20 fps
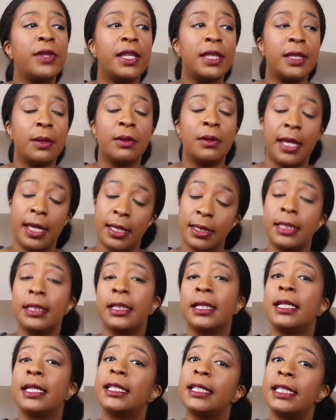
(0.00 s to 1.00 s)
that
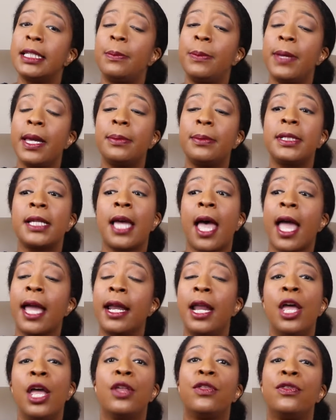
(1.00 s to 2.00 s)
insulin and
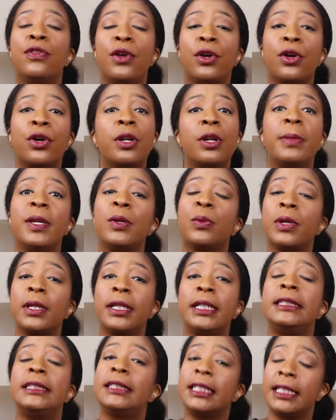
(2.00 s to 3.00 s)
C-peptide, they're going to be
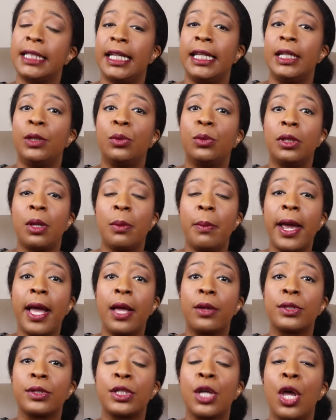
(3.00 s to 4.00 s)
released in equal
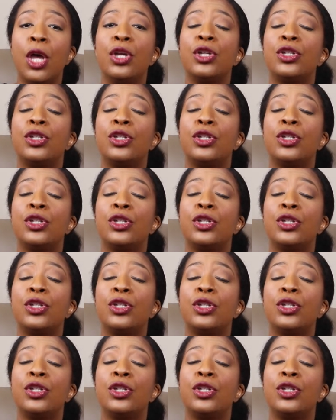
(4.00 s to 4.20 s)
amounts.